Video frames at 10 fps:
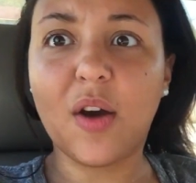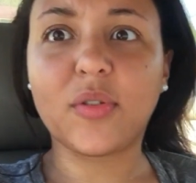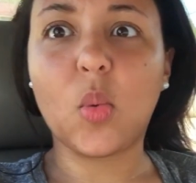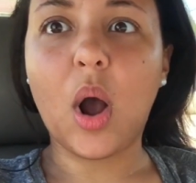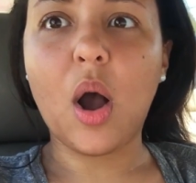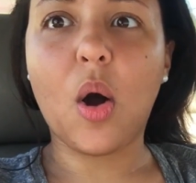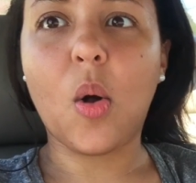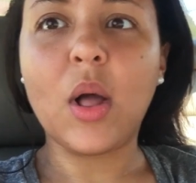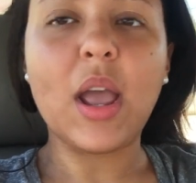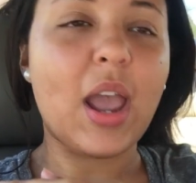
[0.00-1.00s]
off the
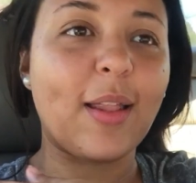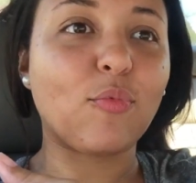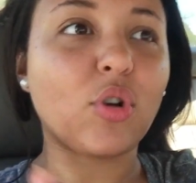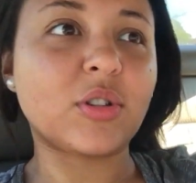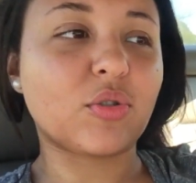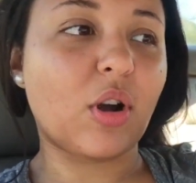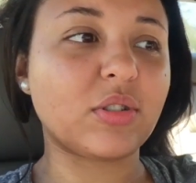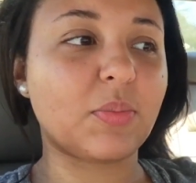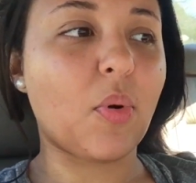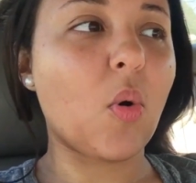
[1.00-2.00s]
wall and runs
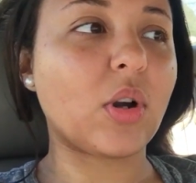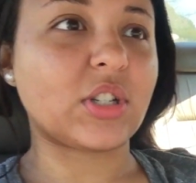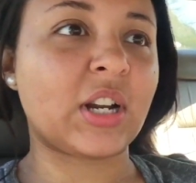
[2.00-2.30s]
across the porch,